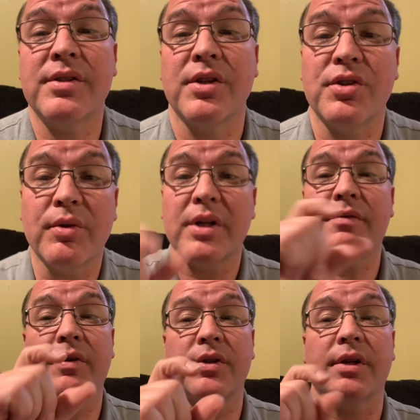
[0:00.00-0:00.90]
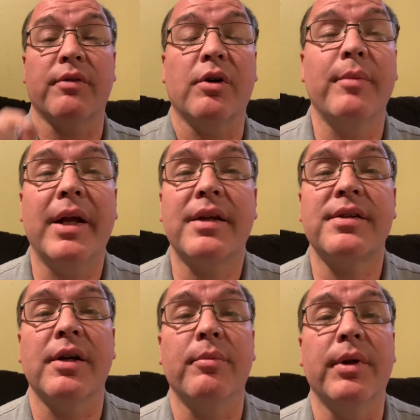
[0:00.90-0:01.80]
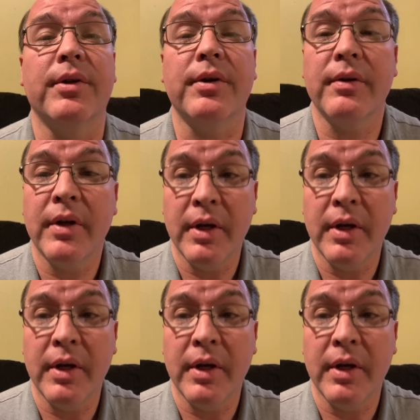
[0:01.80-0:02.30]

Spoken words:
the shortest version of a chromatic scale builder